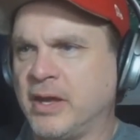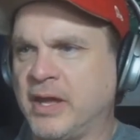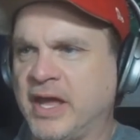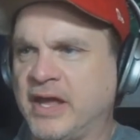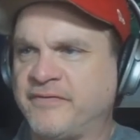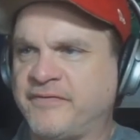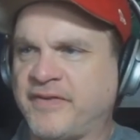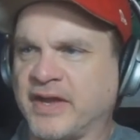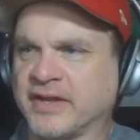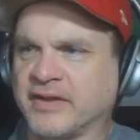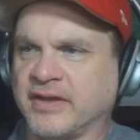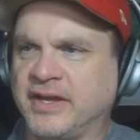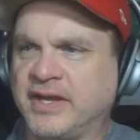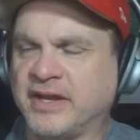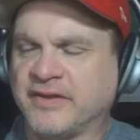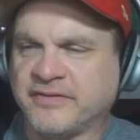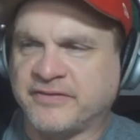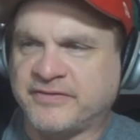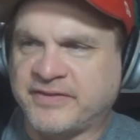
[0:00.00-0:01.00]
In fact, he
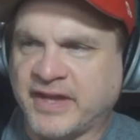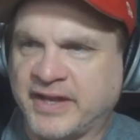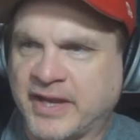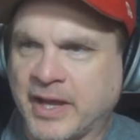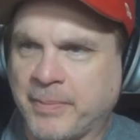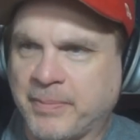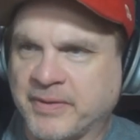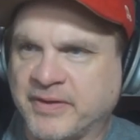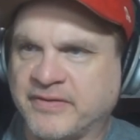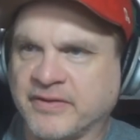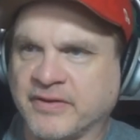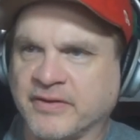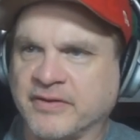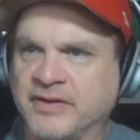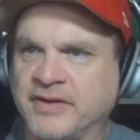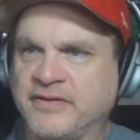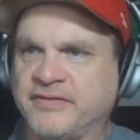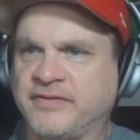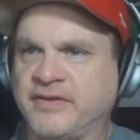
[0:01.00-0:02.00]
doesn't stand up until
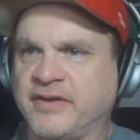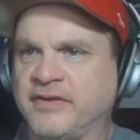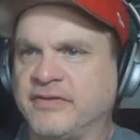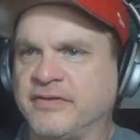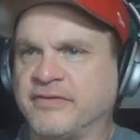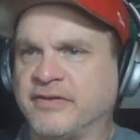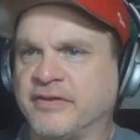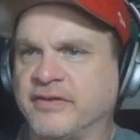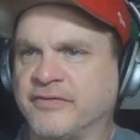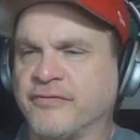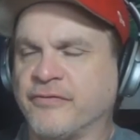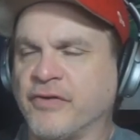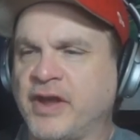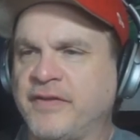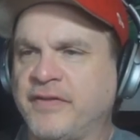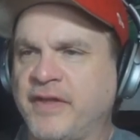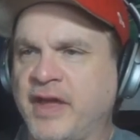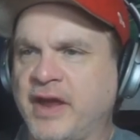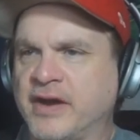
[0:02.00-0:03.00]
he sees his
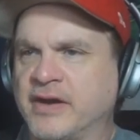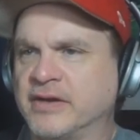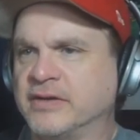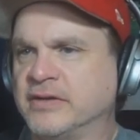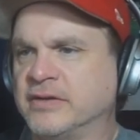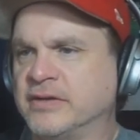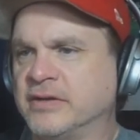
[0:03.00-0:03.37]
friend there.